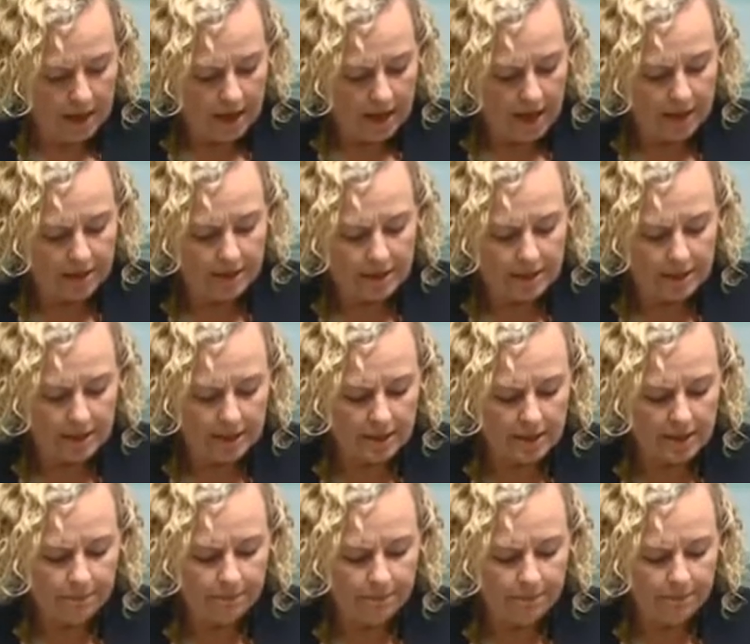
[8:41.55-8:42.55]
And this
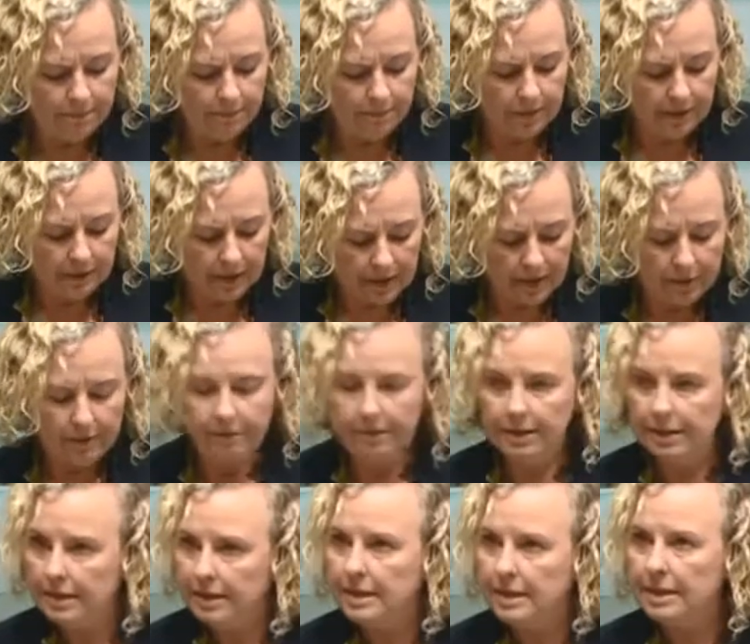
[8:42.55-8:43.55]

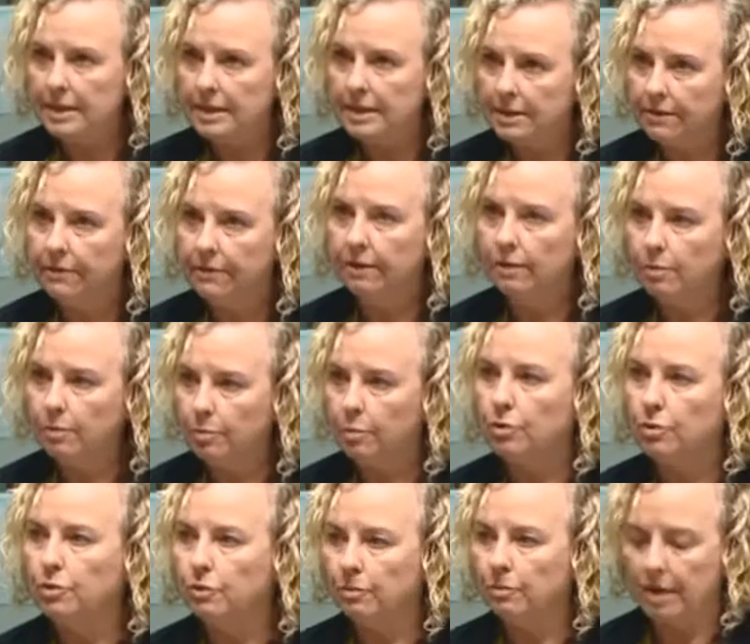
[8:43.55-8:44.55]
is the very
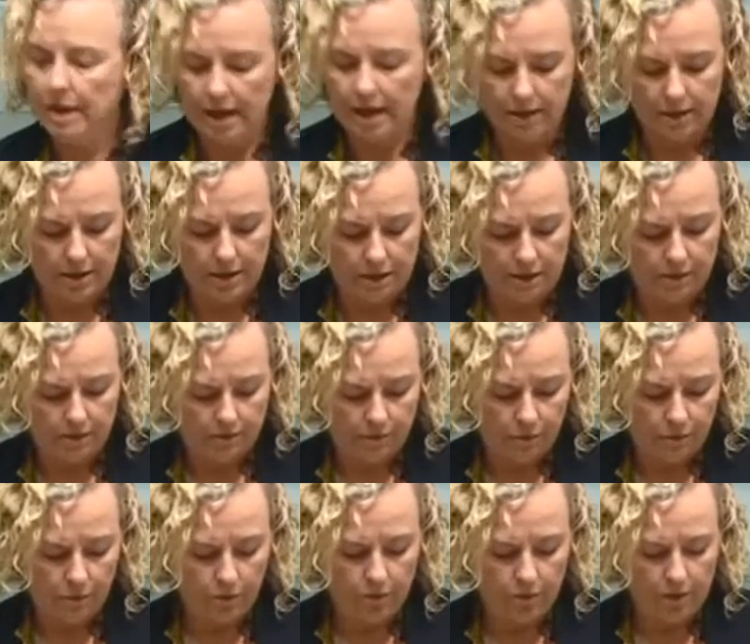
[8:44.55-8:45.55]
brutal reality
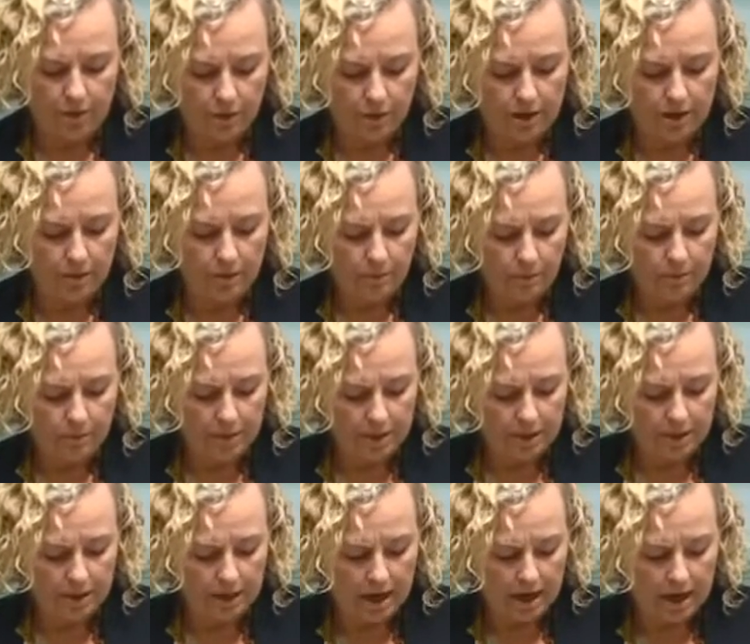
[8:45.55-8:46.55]
for Australian women
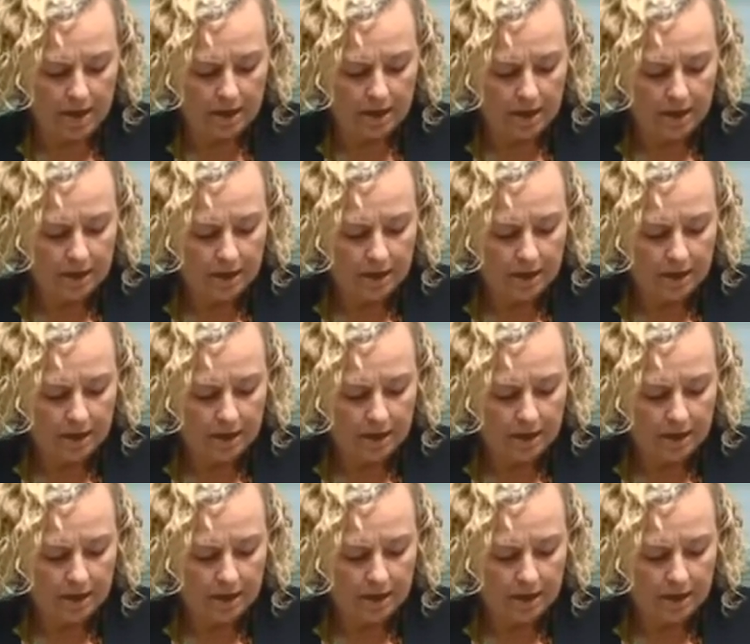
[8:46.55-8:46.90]
today.